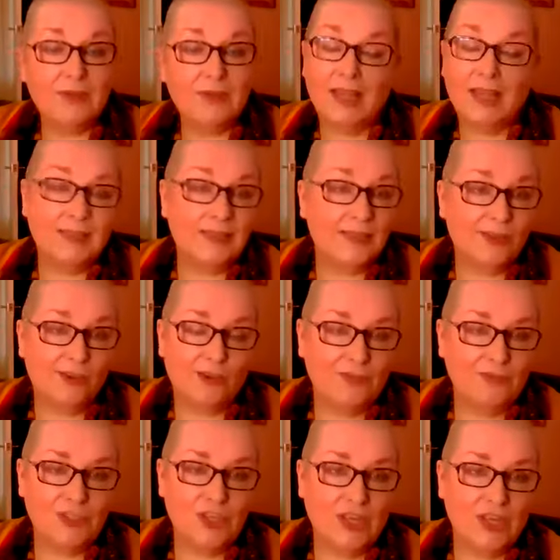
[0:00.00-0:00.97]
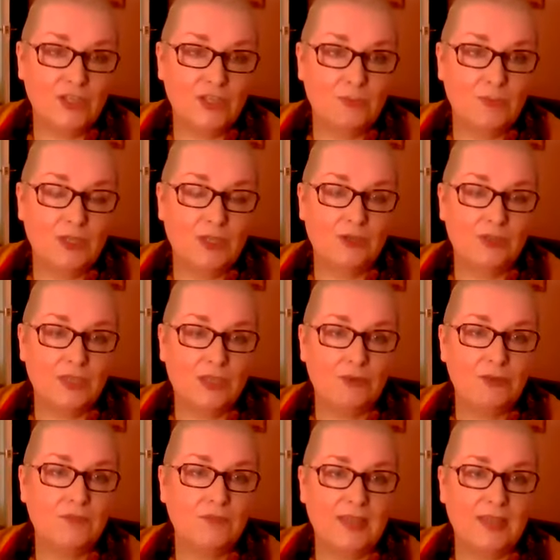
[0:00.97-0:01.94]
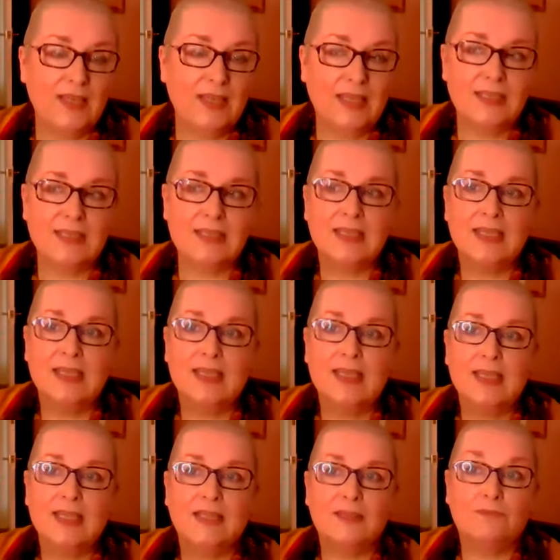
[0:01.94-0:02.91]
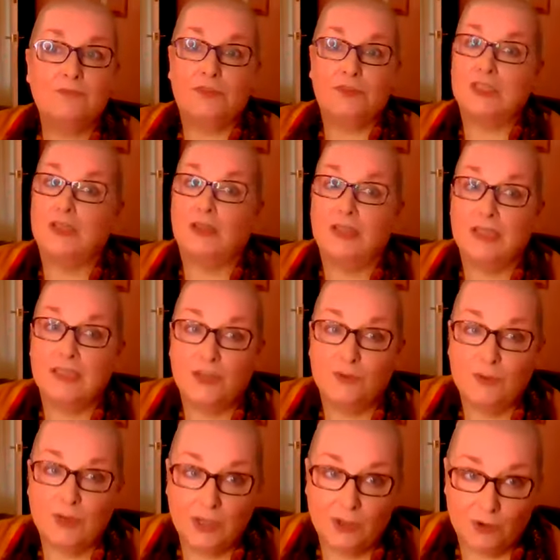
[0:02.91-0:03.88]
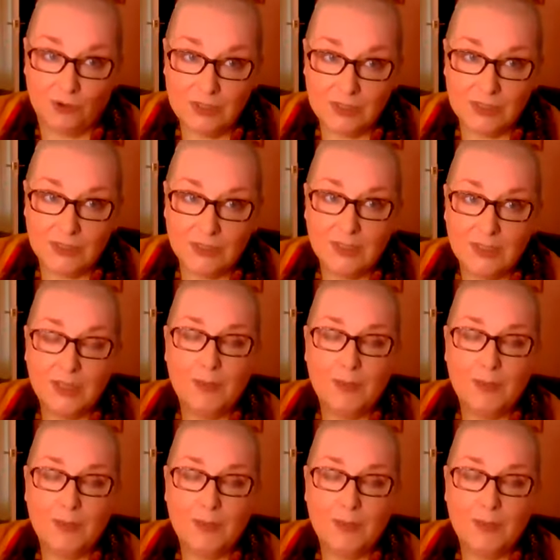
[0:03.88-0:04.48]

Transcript: glad that I've changed, because those feelings, for a start, they don't last,